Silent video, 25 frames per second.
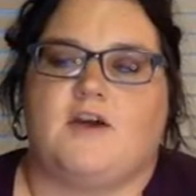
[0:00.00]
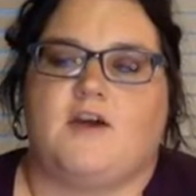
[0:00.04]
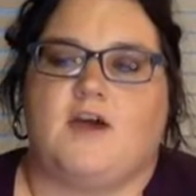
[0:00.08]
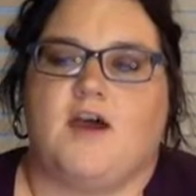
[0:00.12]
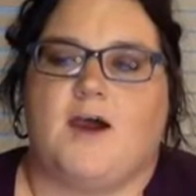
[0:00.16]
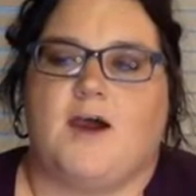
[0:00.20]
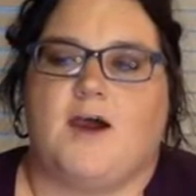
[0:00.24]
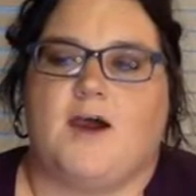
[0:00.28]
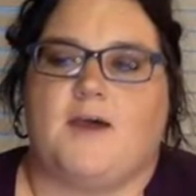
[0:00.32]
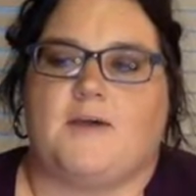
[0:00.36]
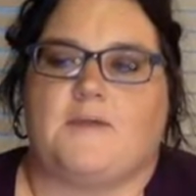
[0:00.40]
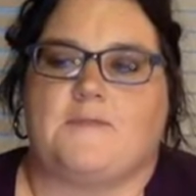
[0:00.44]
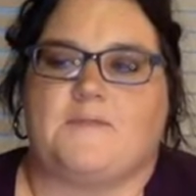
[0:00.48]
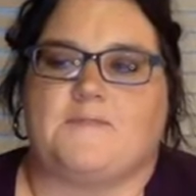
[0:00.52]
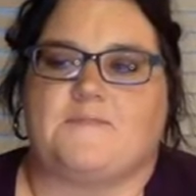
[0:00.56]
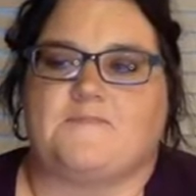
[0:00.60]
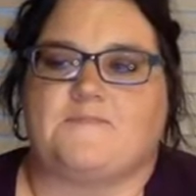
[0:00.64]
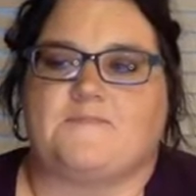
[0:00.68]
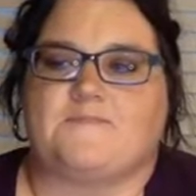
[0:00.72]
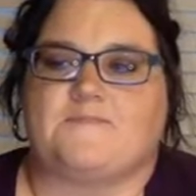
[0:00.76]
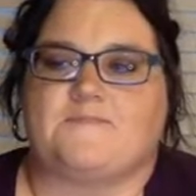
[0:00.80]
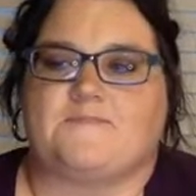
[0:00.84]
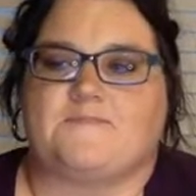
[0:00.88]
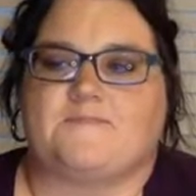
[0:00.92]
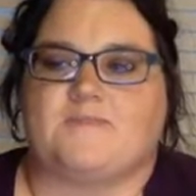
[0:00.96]
Um,
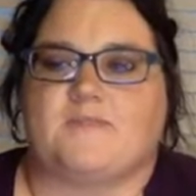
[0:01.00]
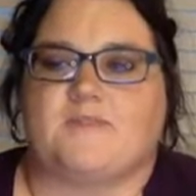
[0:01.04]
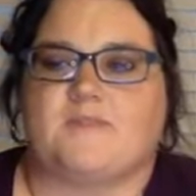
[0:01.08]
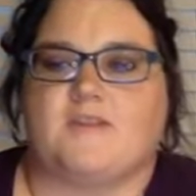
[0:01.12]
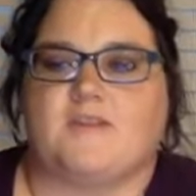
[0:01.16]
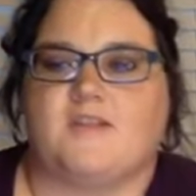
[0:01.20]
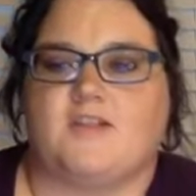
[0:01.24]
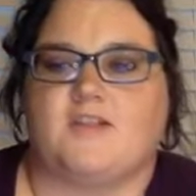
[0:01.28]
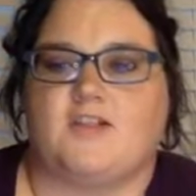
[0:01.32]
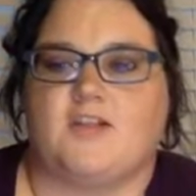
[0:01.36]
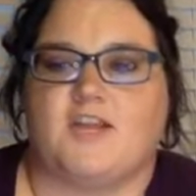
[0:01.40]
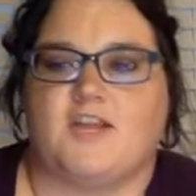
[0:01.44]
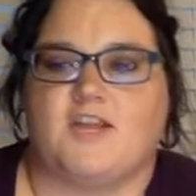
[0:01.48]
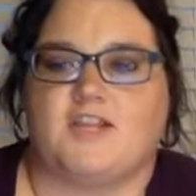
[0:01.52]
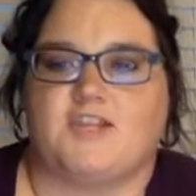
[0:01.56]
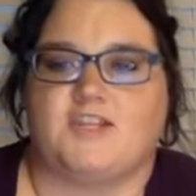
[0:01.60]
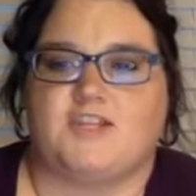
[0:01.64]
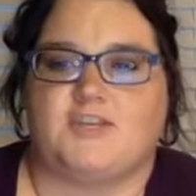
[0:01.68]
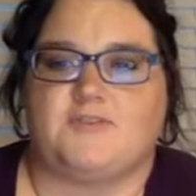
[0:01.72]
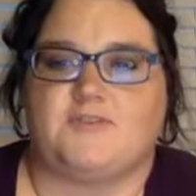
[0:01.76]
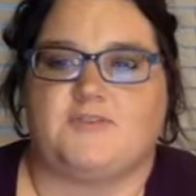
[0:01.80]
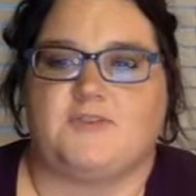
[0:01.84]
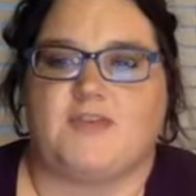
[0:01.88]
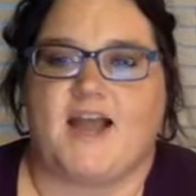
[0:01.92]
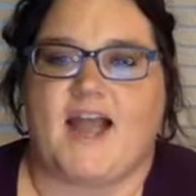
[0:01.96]
a lot of
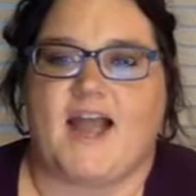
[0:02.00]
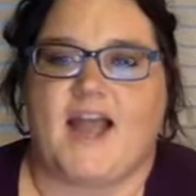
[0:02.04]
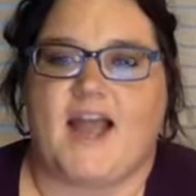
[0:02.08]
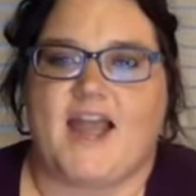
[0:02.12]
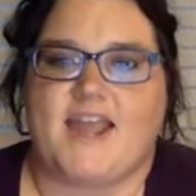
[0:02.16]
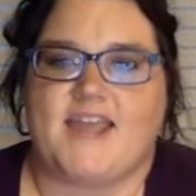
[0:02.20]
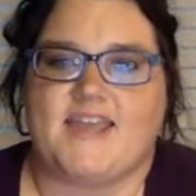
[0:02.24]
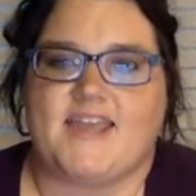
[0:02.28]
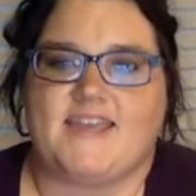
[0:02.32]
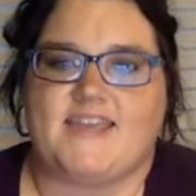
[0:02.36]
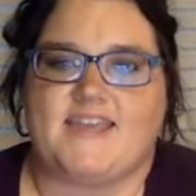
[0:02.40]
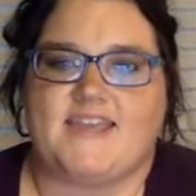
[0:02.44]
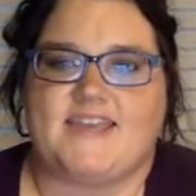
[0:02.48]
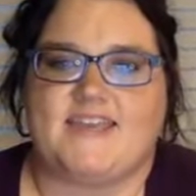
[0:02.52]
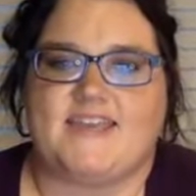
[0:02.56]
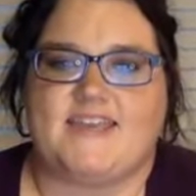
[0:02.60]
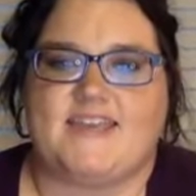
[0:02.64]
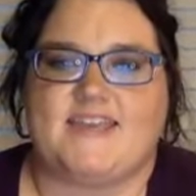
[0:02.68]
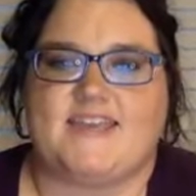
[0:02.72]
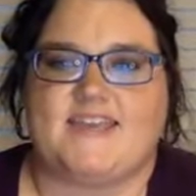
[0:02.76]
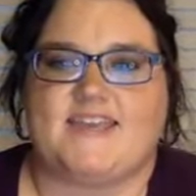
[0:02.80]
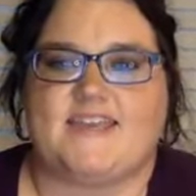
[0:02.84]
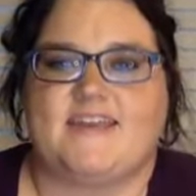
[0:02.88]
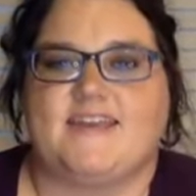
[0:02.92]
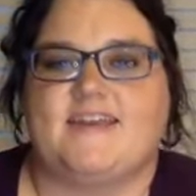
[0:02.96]
known
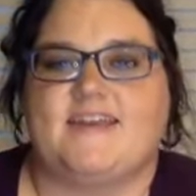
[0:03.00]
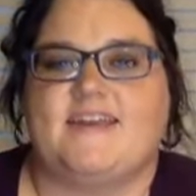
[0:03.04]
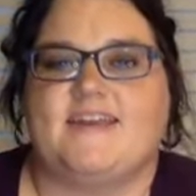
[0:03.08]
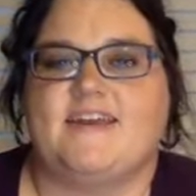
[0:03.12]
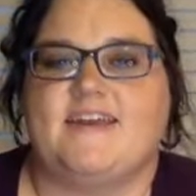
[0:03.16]
hiking.